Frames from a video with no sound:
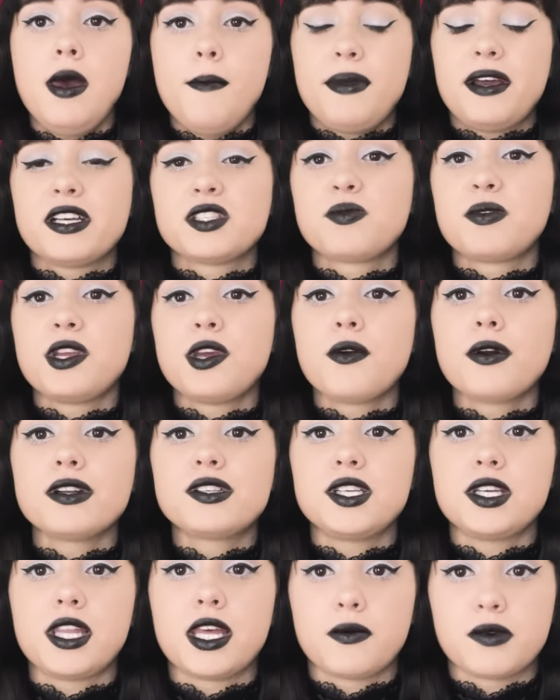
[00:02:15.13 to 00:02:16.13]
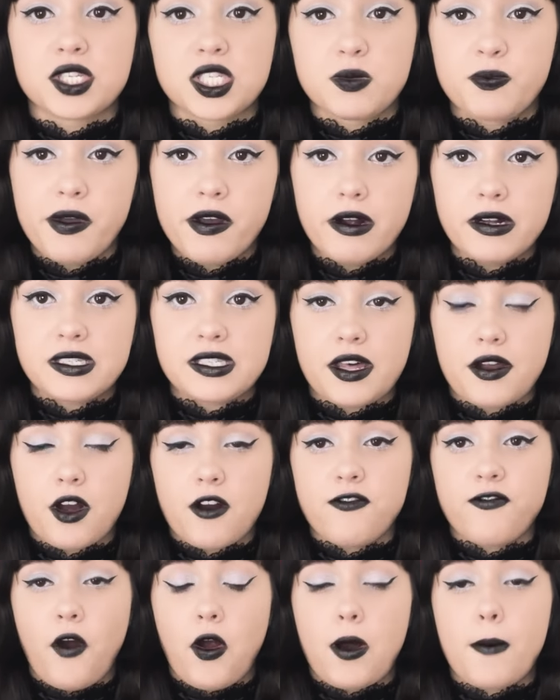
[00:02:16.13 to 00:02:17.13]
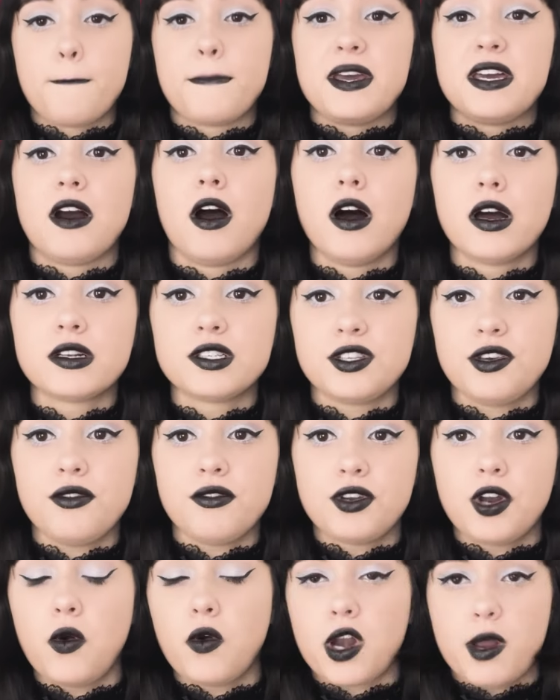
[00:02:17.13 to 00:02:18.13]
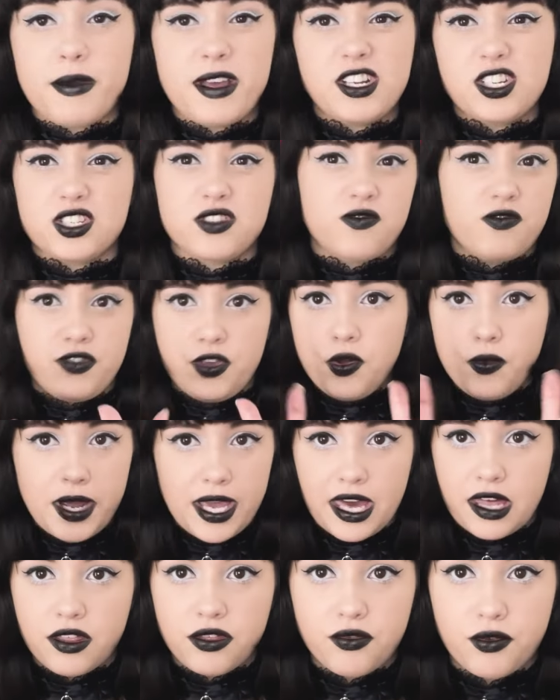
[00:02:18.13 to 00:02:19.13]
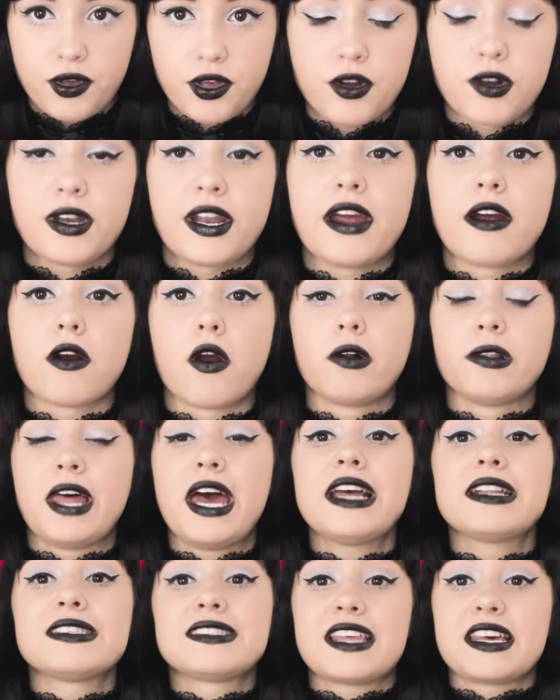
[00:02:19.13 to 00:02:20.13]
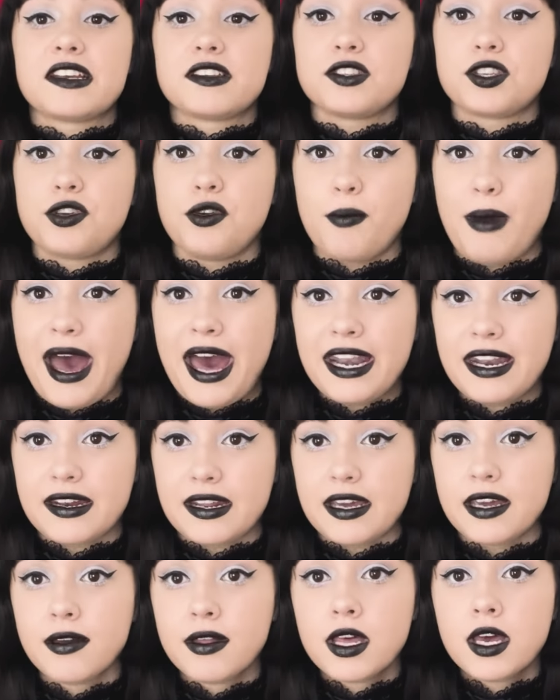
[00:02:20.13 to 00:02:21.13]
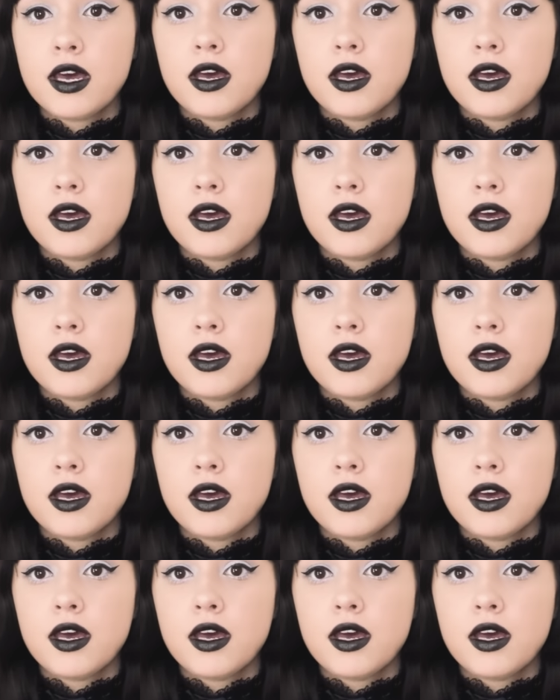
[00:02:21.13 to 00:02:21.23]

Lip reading: because when you are dealing with spirits that are far beyond you, you don't want to be just viewing it through your narrow lens that is humanity.